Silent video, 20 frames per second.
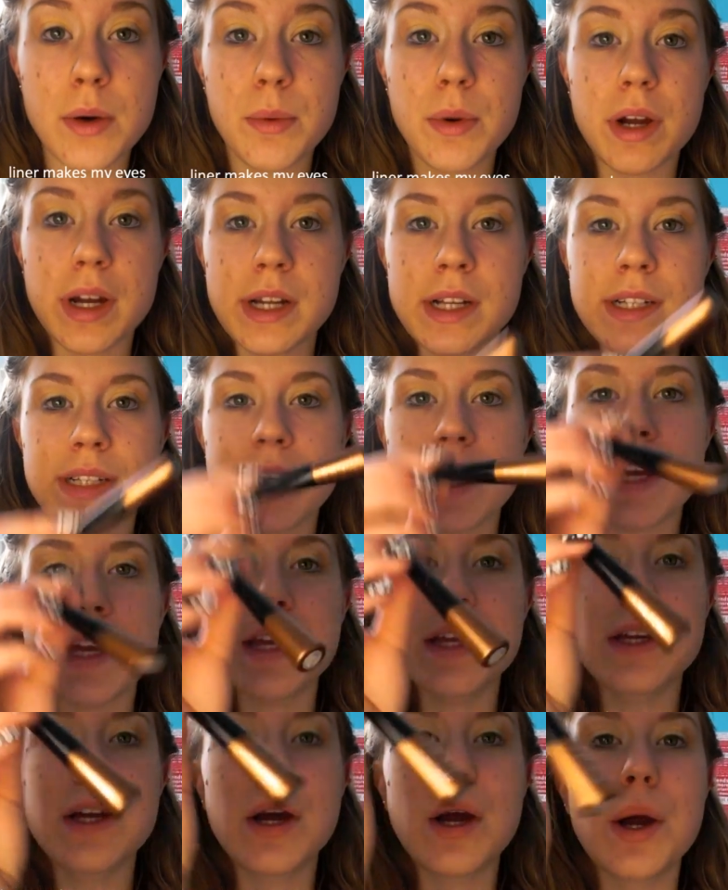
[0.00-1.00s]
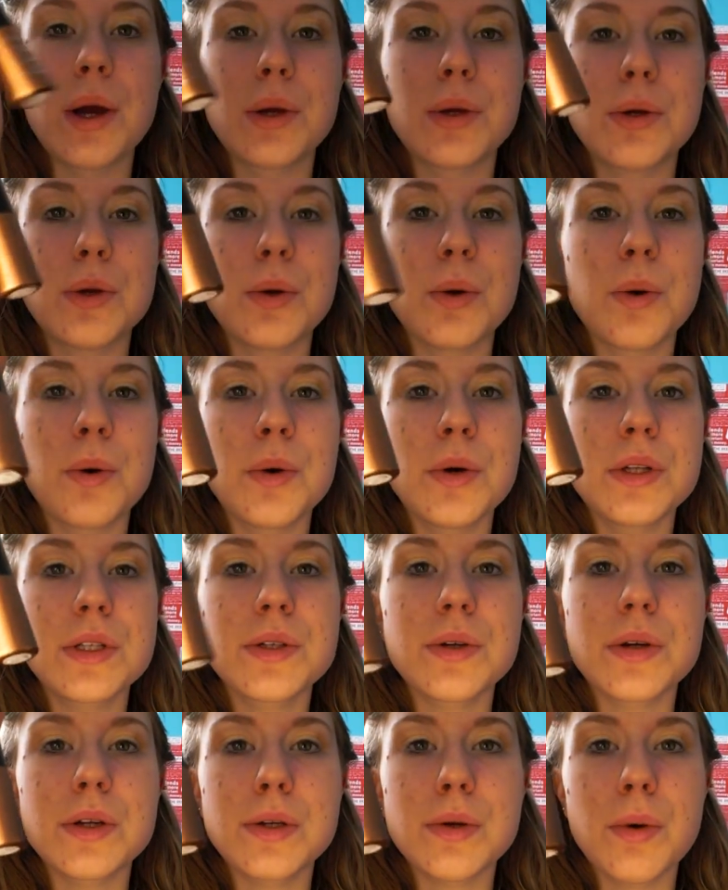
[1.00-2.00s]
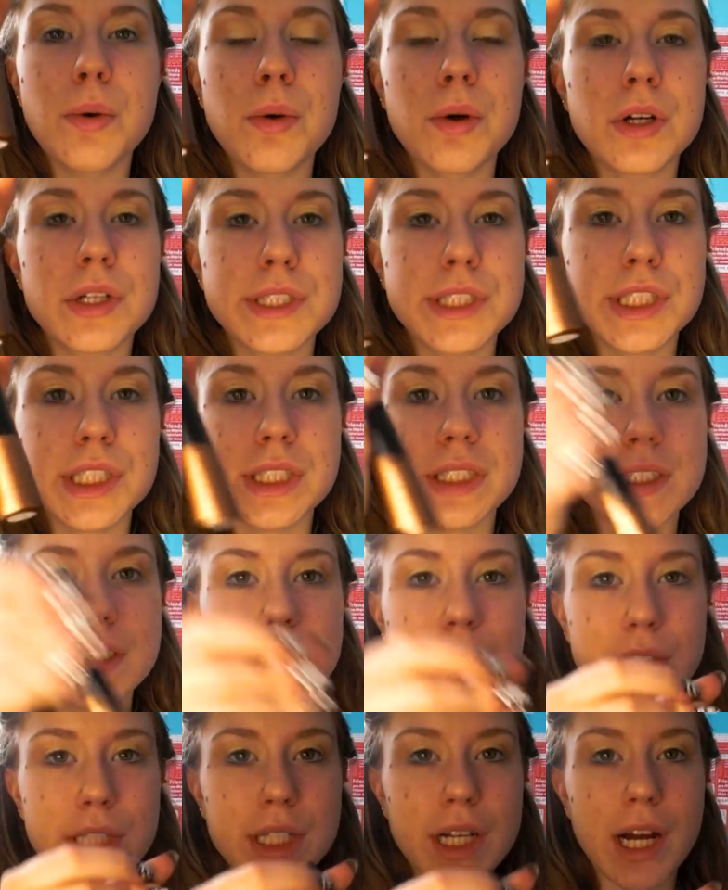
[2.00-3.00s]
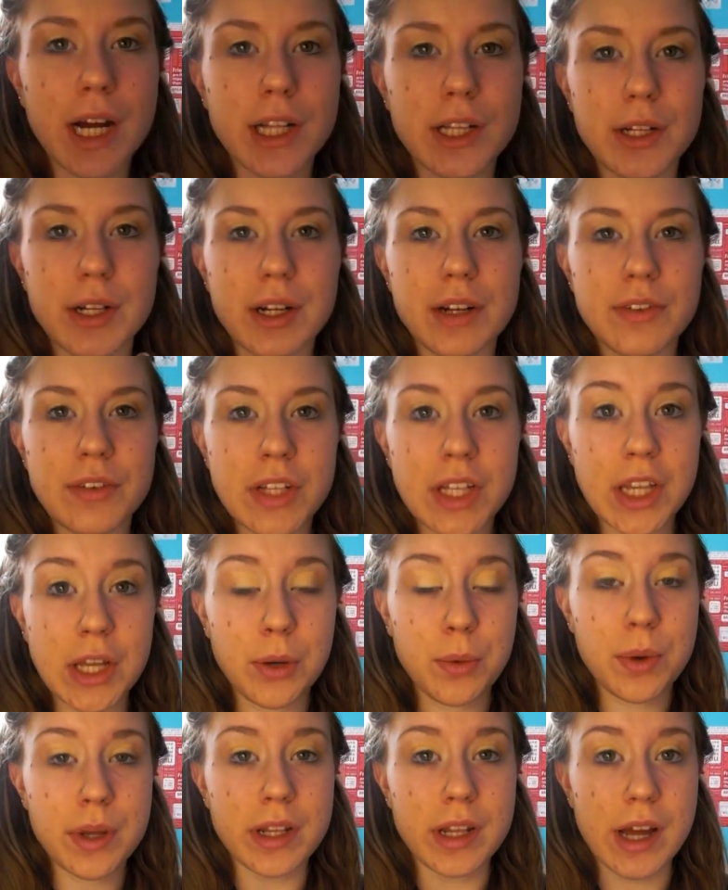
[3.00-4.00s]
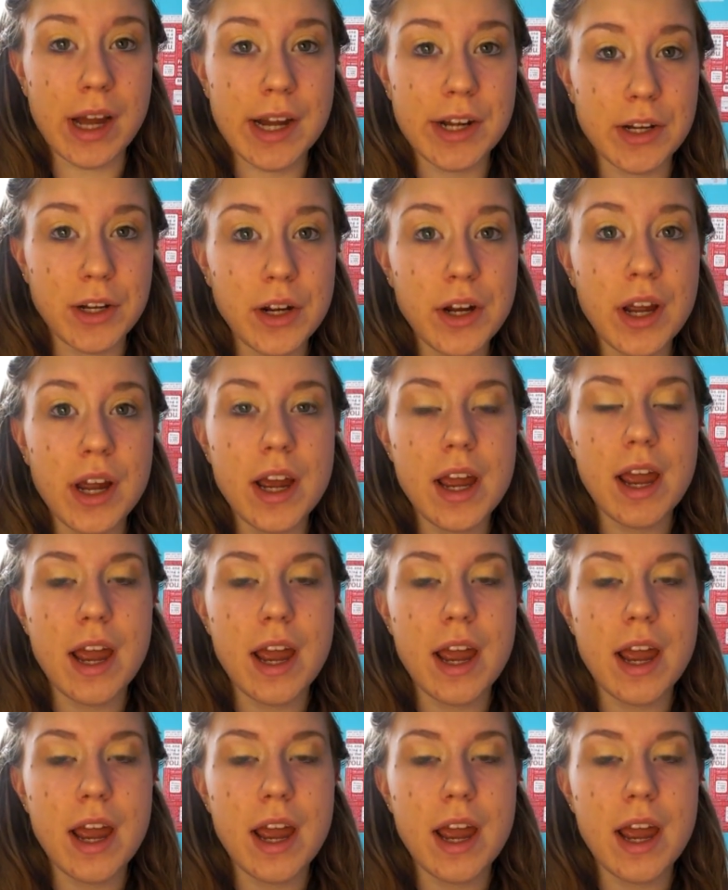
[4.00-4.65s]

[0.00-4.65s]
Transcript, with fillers: we're going to take a gold or an orangish color of a liquid liner.